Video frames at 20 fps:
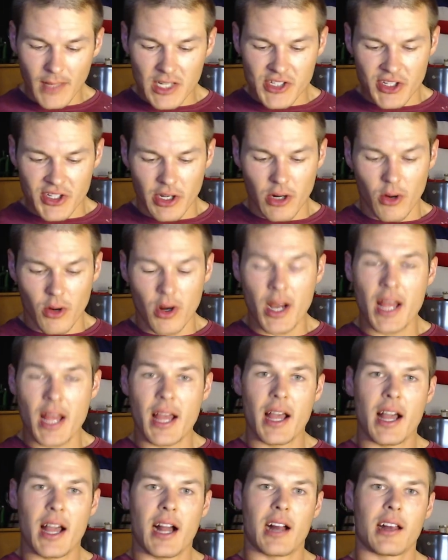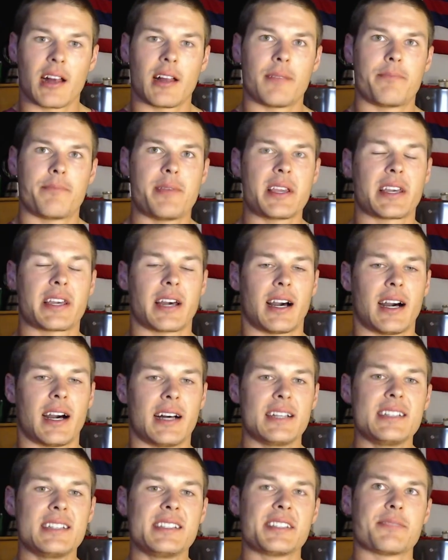So
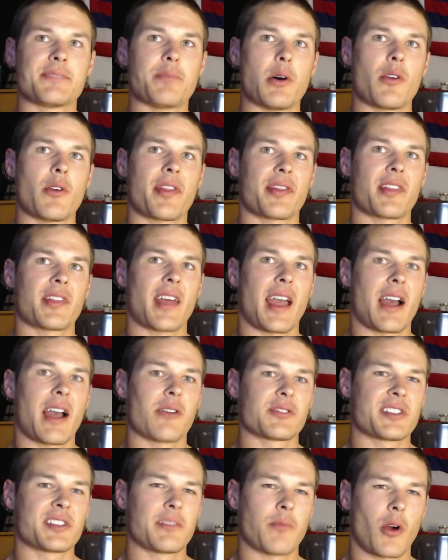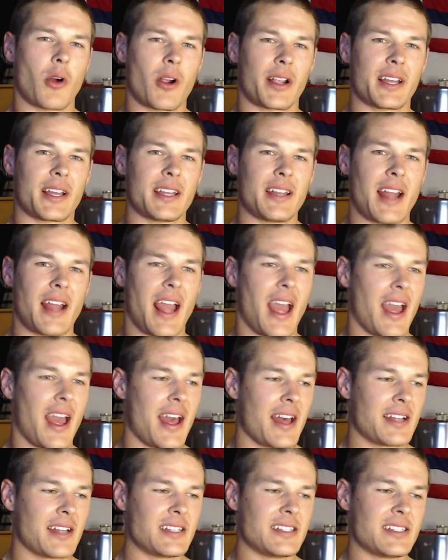because both the housing market
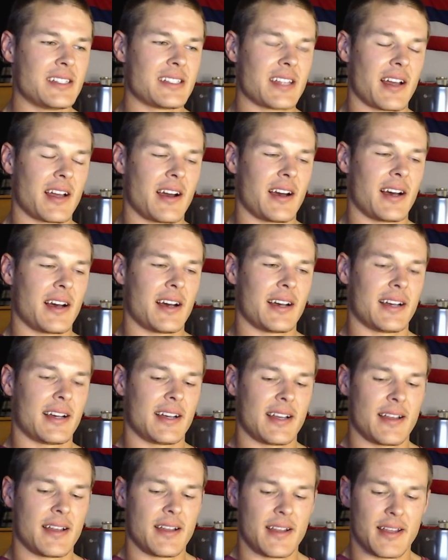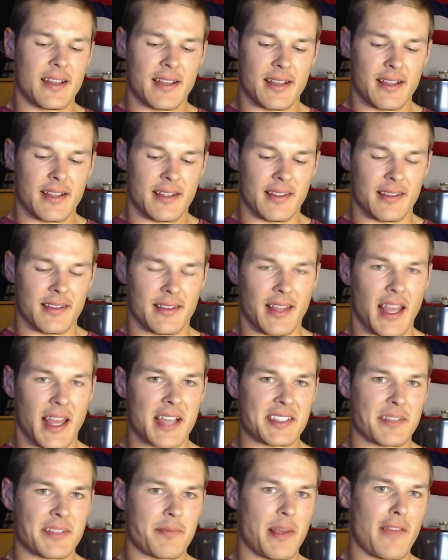and the
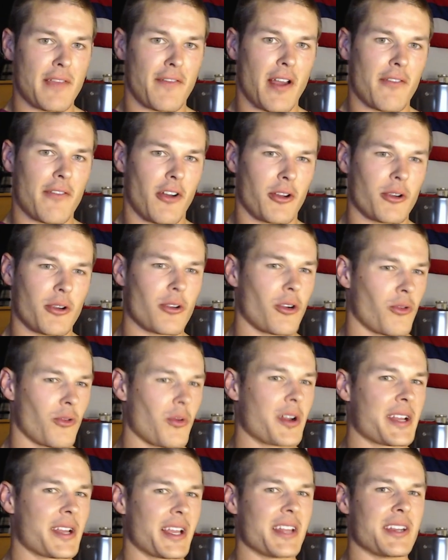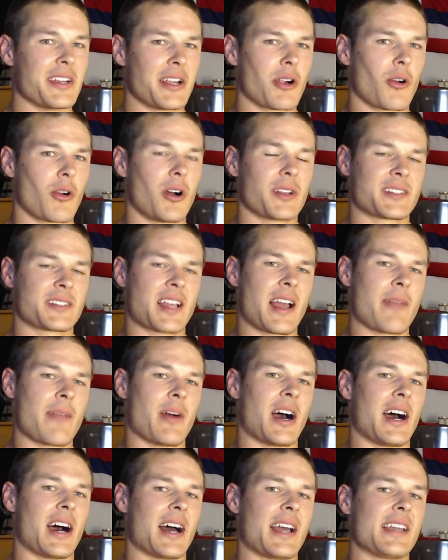S&P 500 are running at near all-time
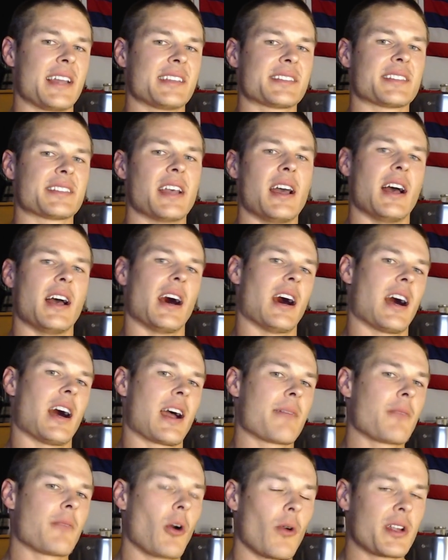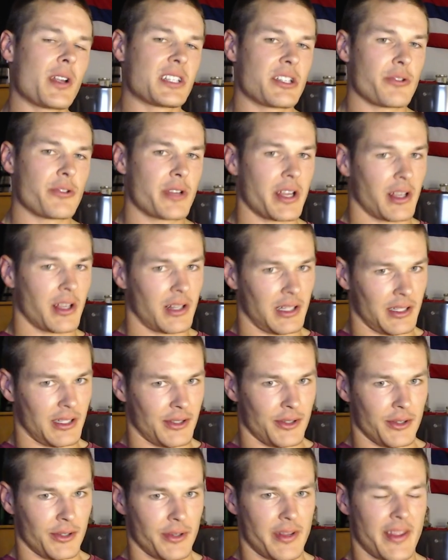highs, I'm going to
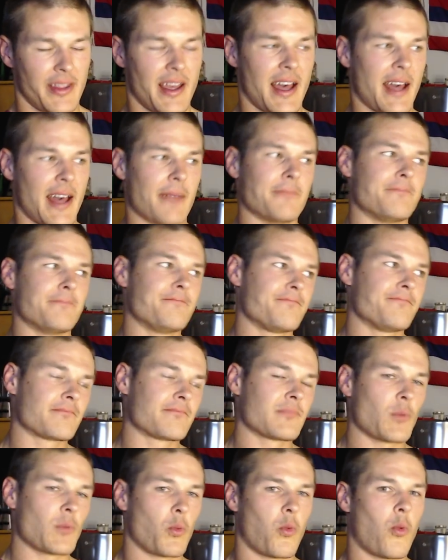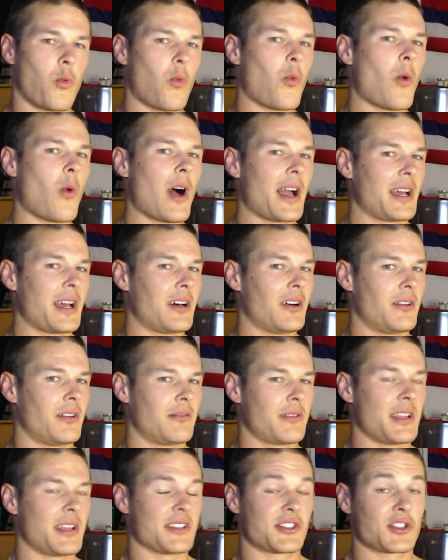conclude that while
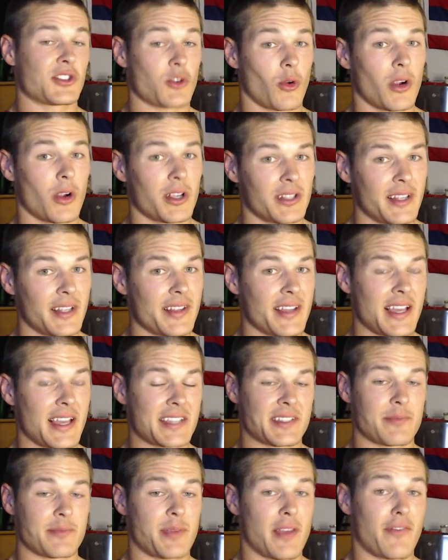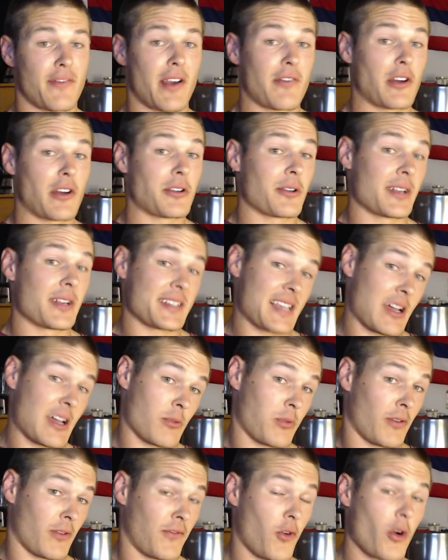historically the S&P 500 has
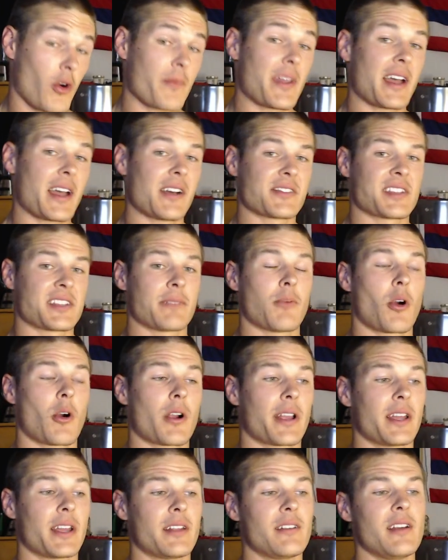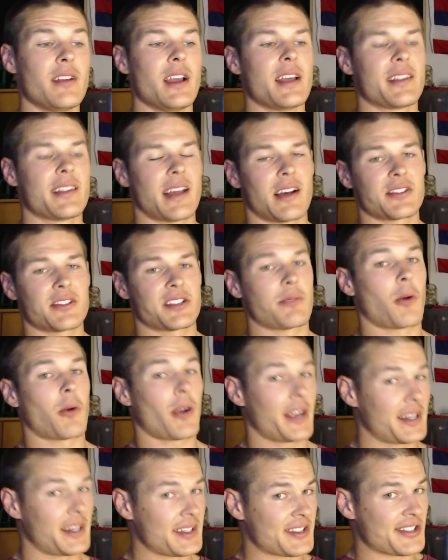outperformed the housing
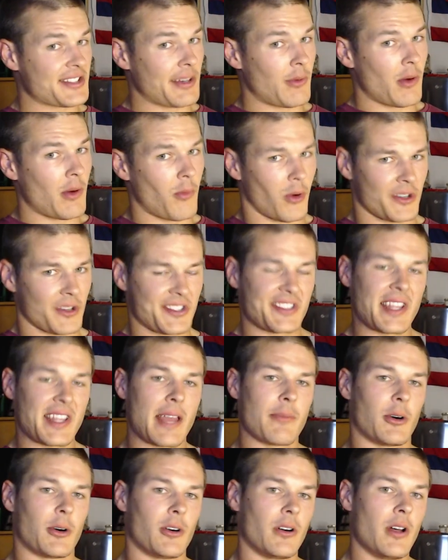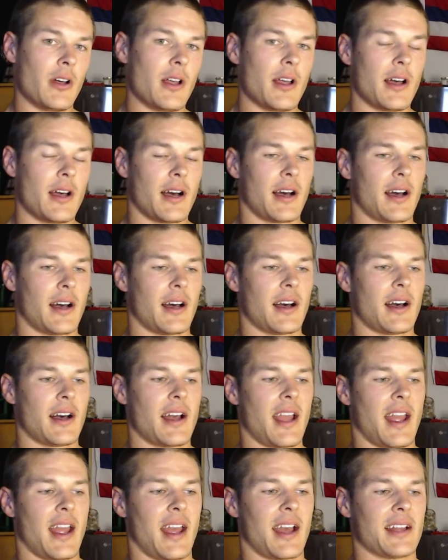market is somewhat more stable
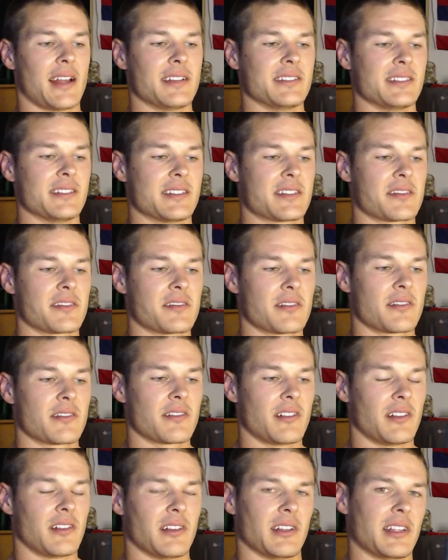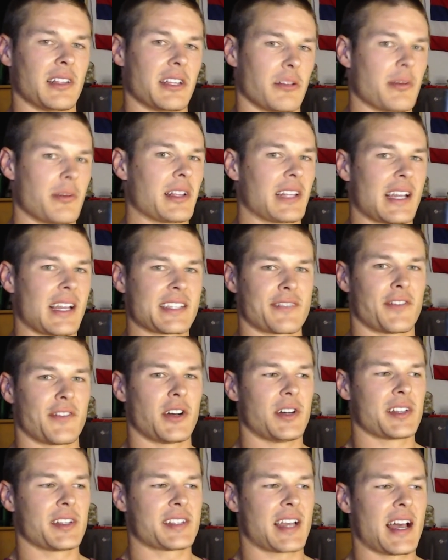and a little bit less
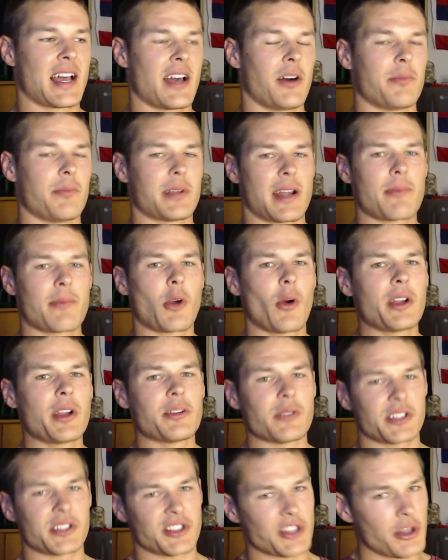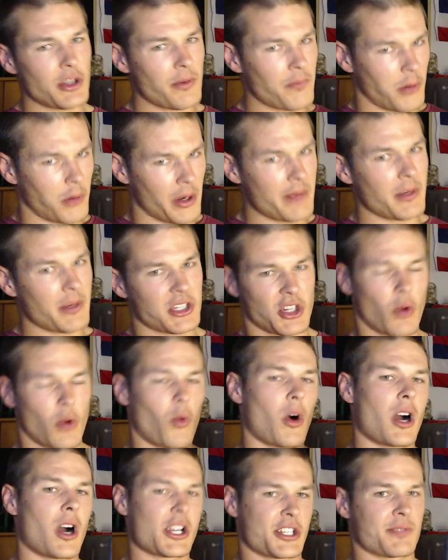volatile, but I'm going to assume pretty much a
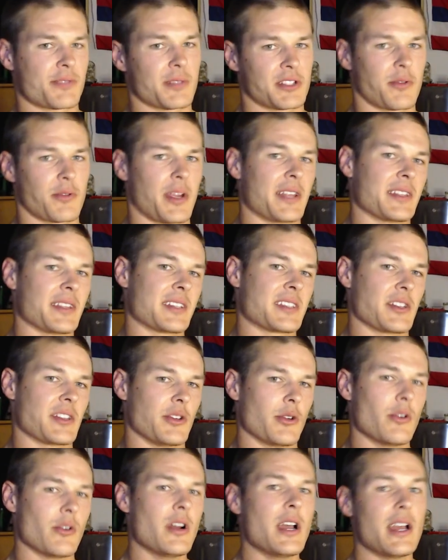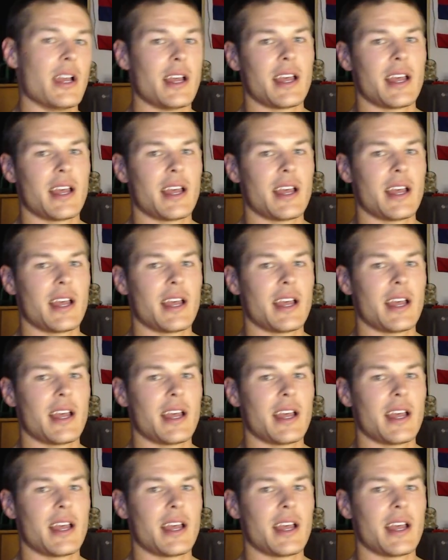wash between the two.